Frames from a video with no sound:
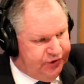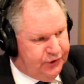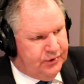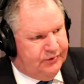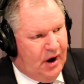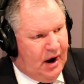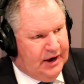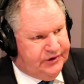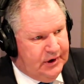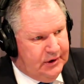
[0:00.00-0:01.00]
sort of
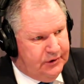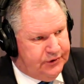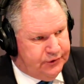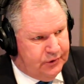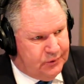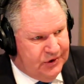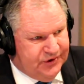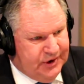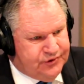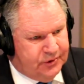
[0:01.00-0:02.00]
height to do a
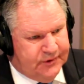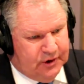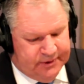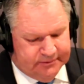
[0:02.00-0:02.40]
residential development.